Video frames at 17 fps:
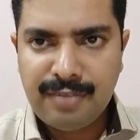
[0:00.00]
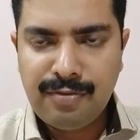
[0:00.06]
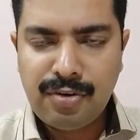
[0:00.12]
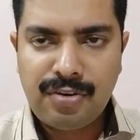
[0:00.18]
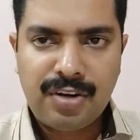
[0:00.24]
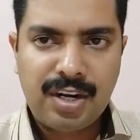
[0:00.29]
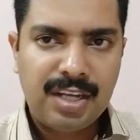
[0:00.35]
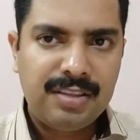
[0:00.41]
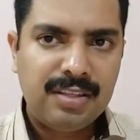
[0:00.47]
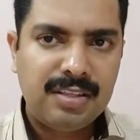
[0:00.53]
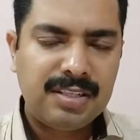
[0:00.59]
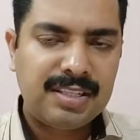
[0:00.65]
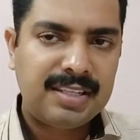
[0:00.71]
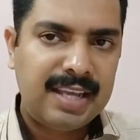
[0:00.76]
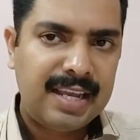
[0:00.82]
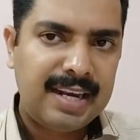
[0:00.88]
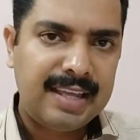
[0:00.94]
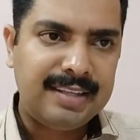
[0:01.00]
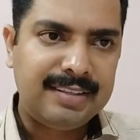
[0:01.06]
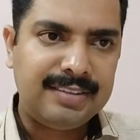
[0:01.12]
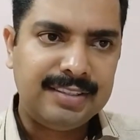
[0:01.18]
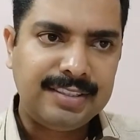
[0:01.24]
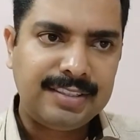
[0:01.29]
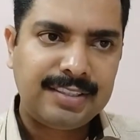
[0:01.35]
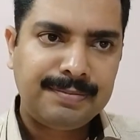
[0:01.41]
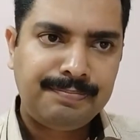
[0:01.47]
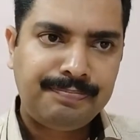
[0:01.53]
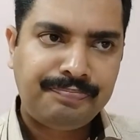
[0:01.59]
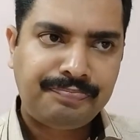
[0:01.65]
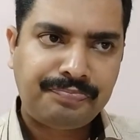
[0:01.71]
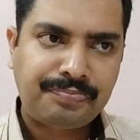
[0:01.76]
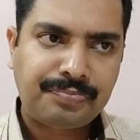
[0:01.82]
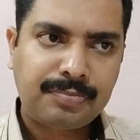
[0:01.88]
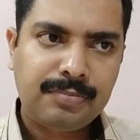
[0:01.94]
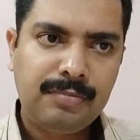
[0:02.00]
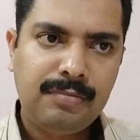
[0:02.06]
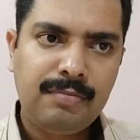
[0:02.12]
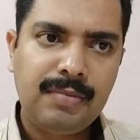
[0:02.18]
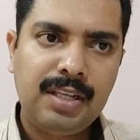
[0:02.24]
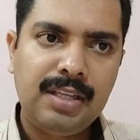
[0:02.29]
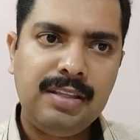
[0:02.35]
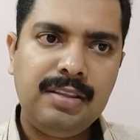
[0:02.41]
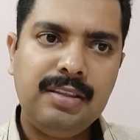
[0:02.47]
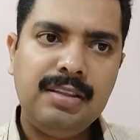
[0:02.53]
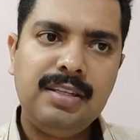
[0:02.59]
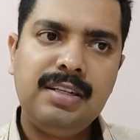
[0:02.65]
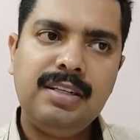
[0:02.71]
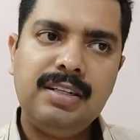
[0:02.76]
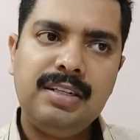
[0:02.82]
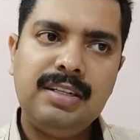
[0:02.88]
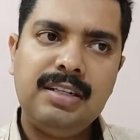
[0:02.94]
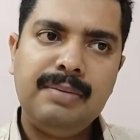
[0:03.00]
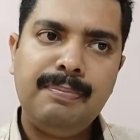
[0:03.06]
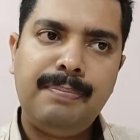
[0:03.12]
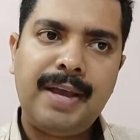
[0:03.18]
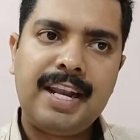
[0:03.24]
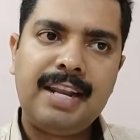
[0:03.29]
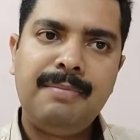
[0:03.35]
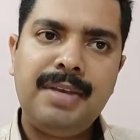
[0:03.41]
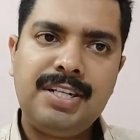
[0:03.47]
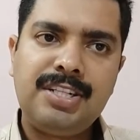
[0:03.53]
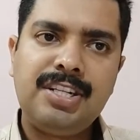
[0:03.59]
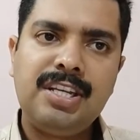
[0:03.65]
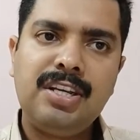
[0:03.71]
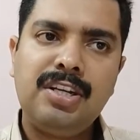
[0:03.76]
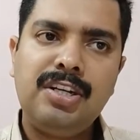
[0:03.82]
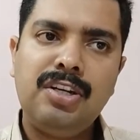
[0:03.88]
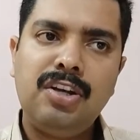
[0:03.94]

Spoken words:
I would rather say like this: the parametric or